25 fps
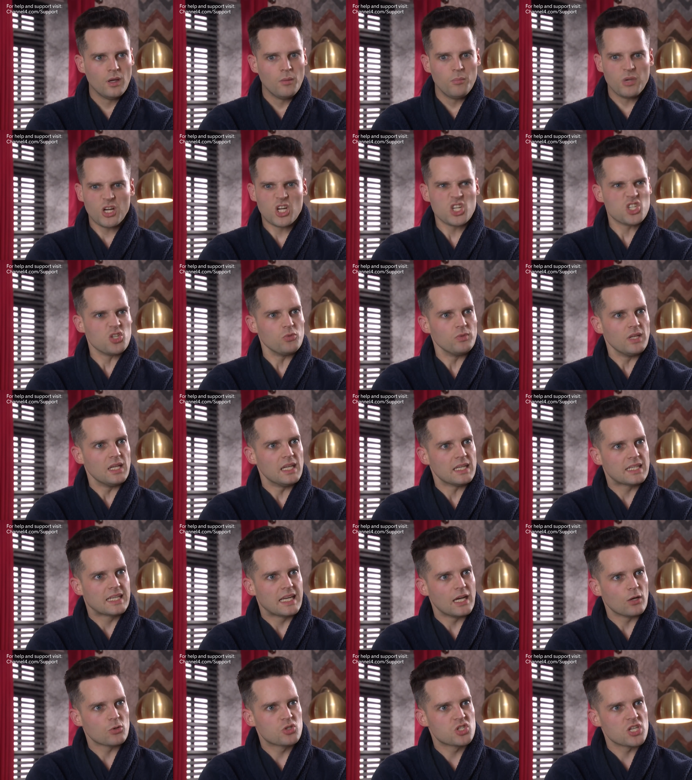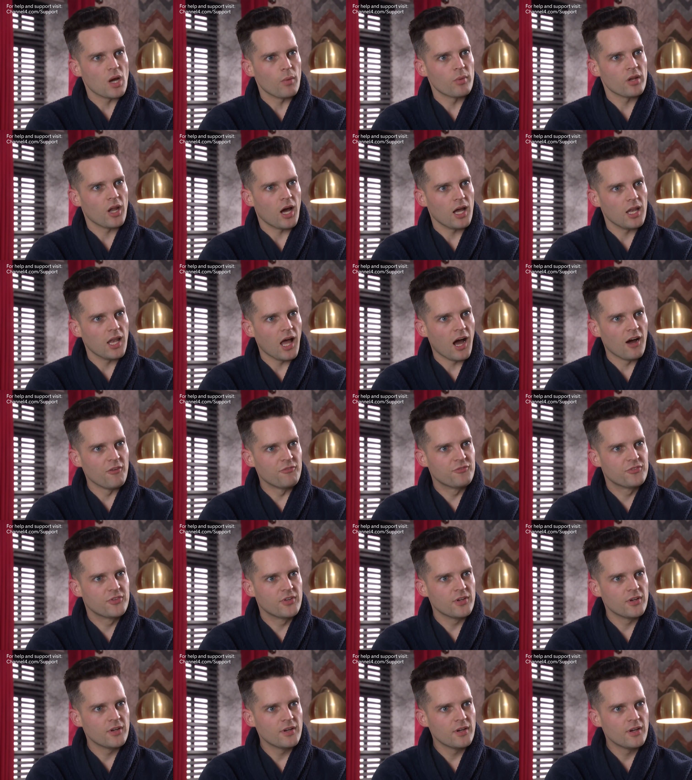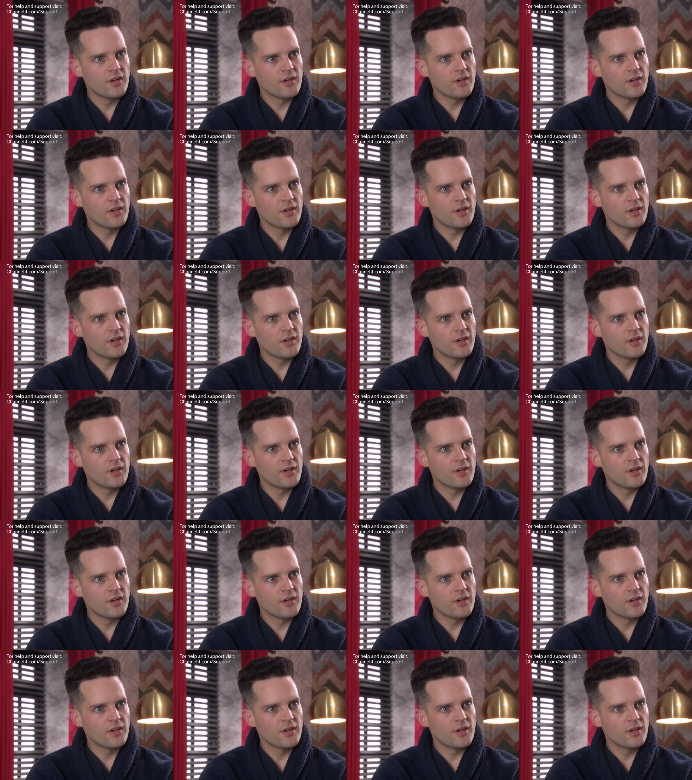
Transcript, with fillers: Because you nearly killed someone I loved.